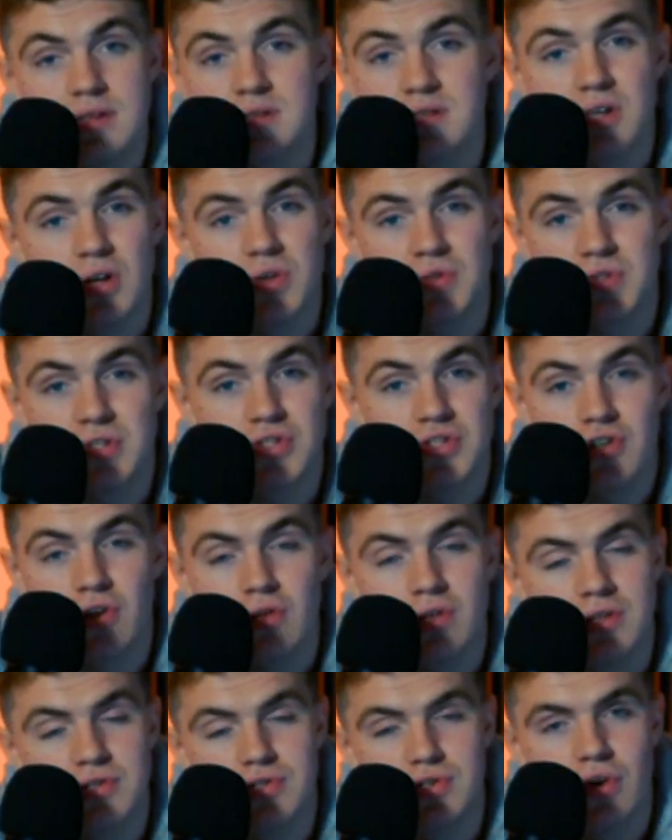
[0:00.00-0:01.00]
This goes to show
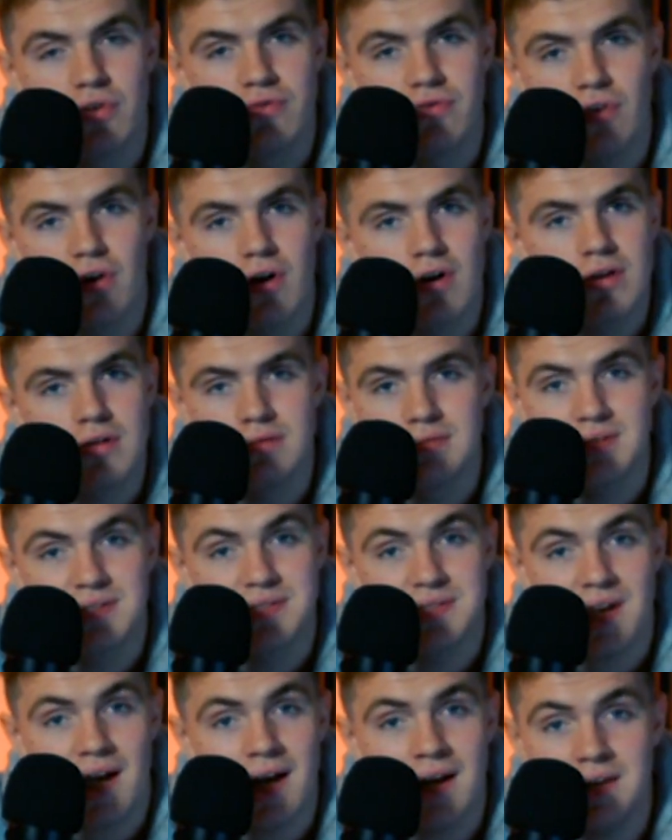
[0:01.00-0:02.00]
that so far, the
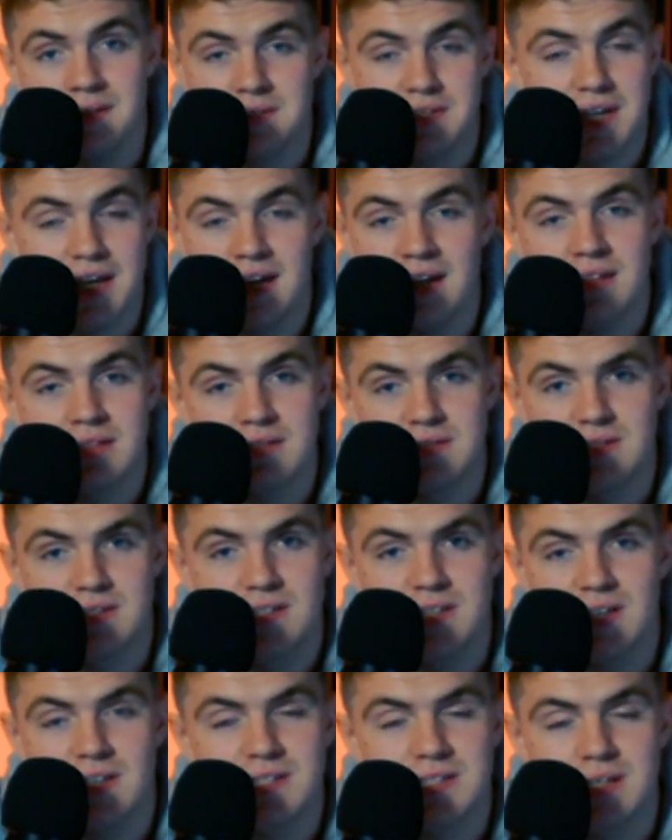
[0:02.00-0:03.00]
science and the
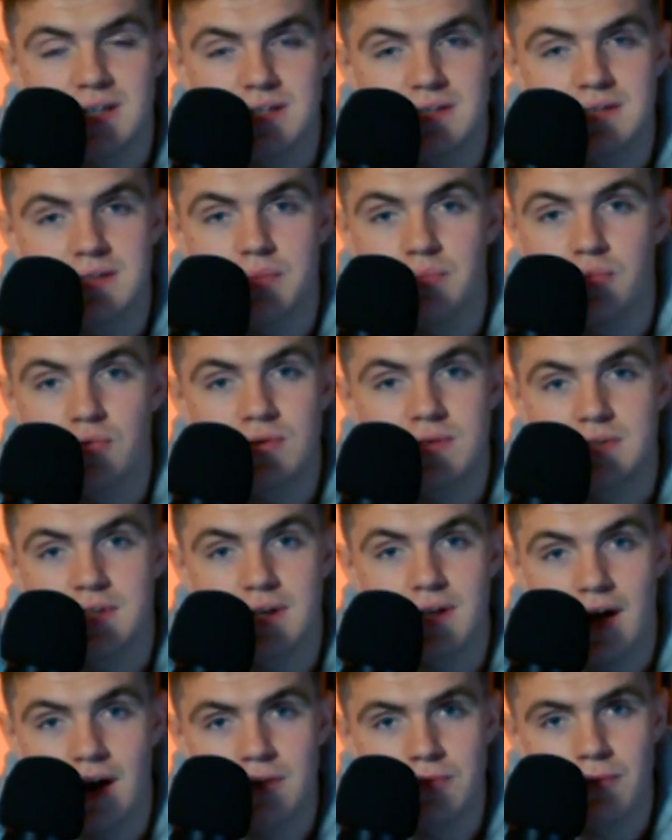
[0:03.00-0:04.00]
statistics support the
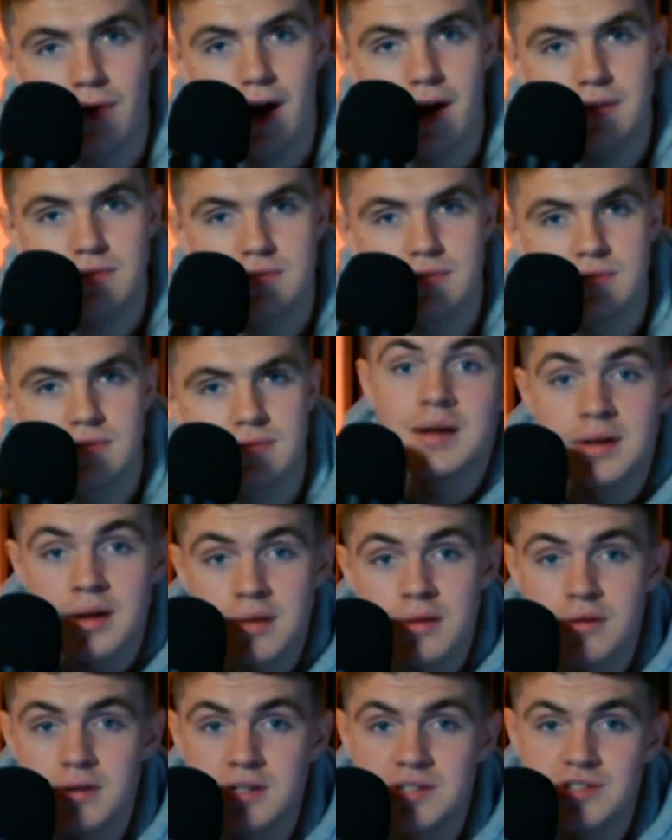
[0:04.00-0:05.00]
gun rights.
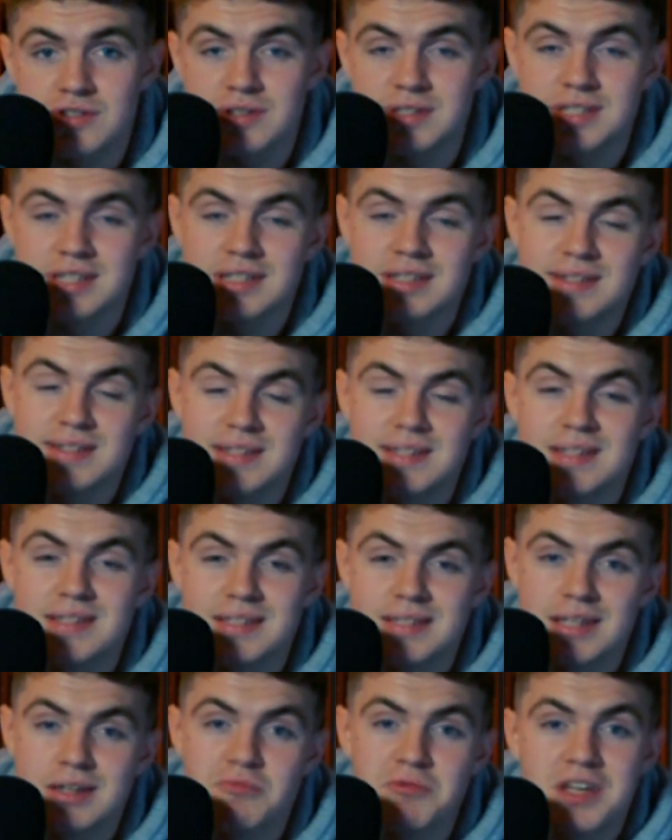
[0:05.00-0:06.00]
Another interesting
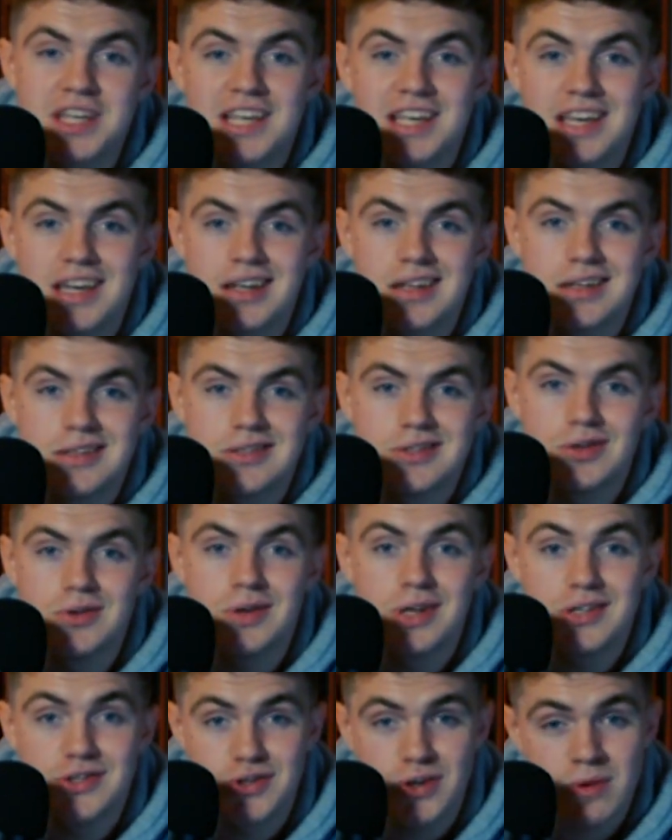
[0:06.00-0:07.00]
statistic we can get into
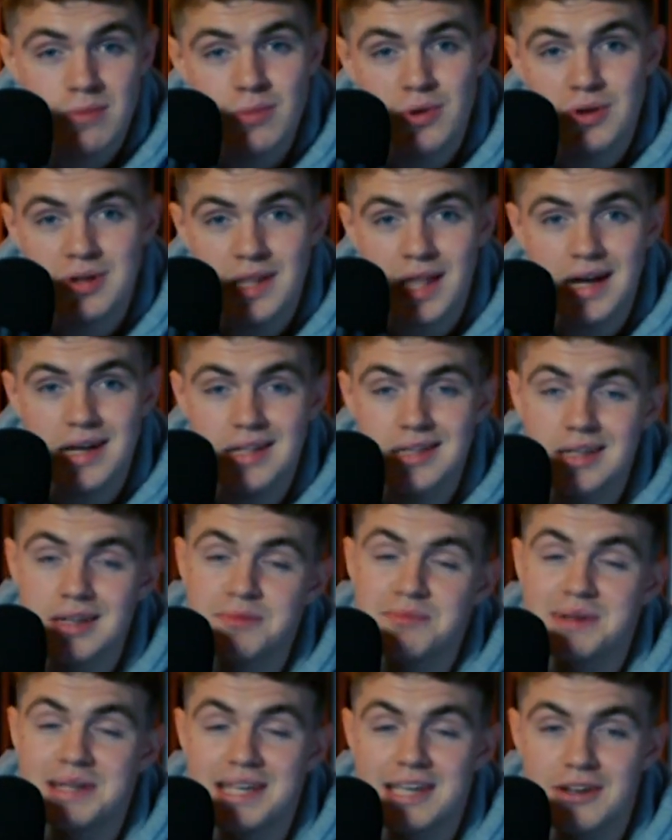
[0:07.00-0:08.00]
is you're more likely
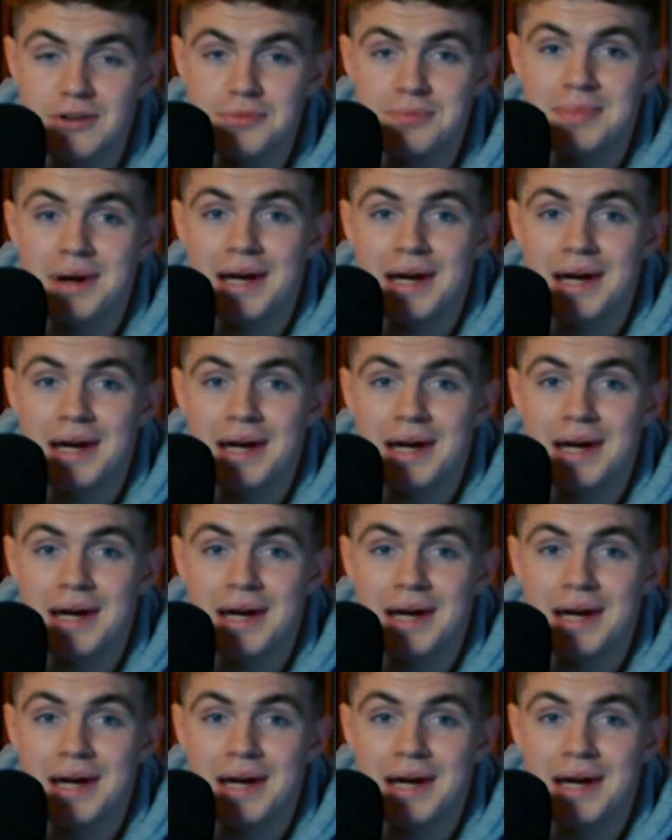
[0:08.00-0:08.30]
to be killed